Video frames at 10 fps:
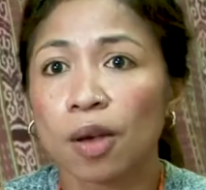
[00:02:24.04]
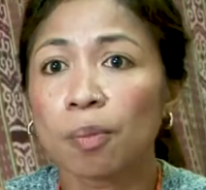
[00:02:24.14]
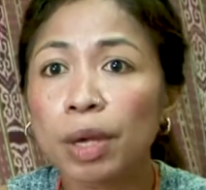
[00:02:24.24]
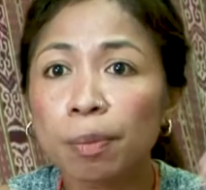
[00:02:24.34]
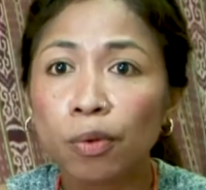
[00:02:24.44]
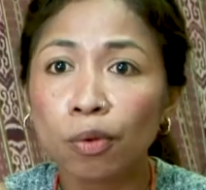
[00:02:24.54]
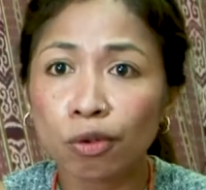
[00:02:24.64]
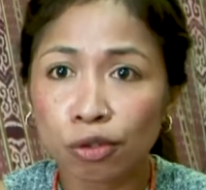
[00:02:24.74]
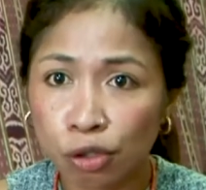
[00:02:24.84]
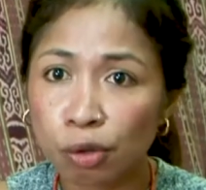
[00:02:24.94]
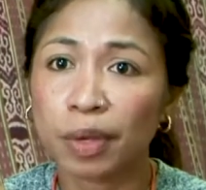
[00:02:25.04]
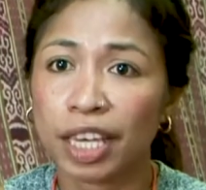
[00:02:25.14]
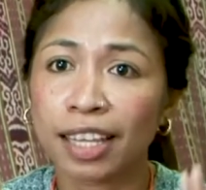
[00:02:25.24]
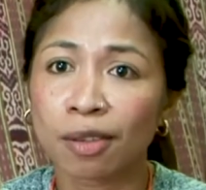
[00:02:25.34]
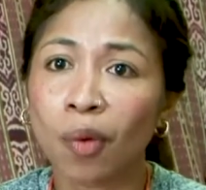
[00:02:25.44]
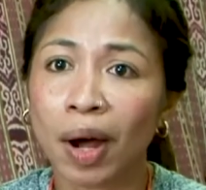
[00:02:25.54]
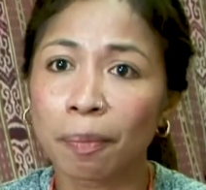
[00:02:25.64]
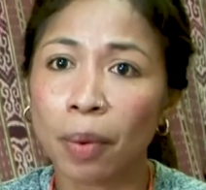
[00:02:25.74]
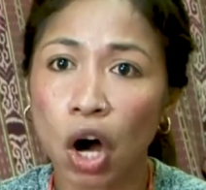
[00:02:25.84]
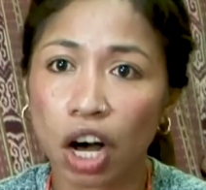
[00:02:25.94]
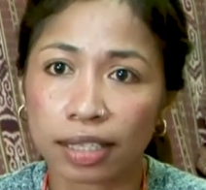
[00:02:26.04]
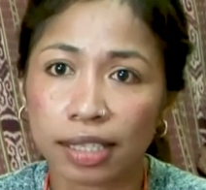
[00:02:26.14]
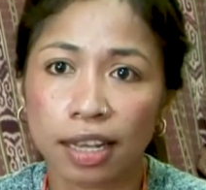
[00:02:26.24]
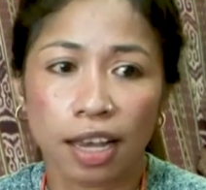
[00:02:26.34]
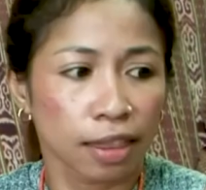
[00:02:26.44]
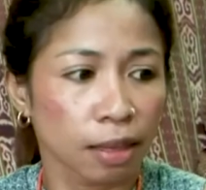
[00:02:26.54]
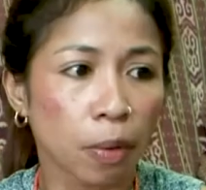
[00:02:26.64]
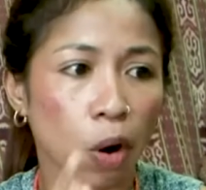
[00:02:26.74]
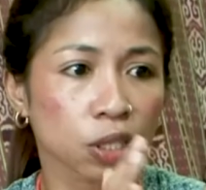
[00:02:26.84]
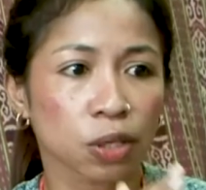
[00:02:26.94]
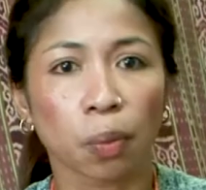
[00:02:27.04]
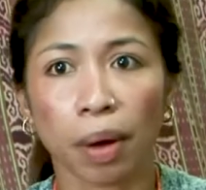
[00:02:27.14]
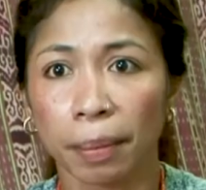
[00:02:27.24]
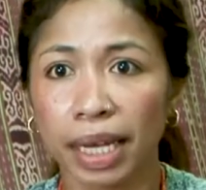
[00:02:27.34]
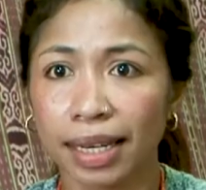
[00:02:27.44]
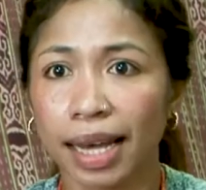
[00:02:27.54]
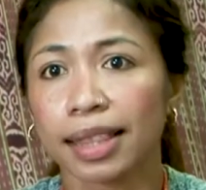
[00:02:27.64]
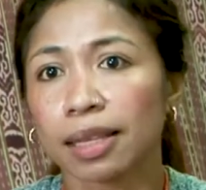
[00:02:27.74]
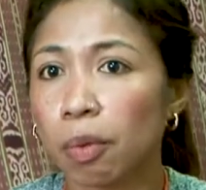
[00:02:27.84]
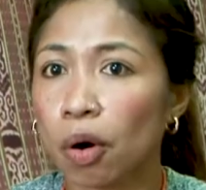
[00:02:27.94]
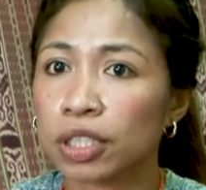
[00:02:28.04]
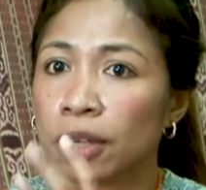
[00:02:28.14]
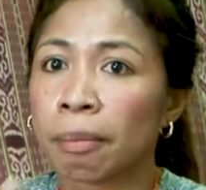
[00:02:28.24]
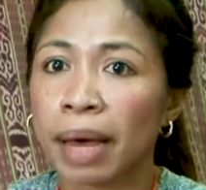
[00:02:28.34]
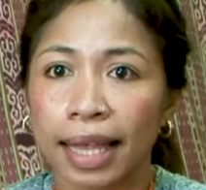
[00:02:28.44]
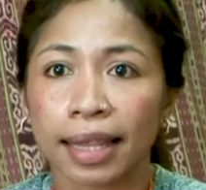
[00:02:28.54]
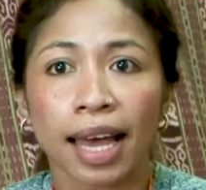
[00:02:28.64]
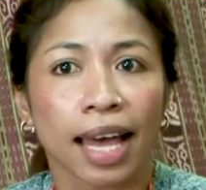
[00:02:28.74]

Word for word: people should be in one box the box of women and the box of men.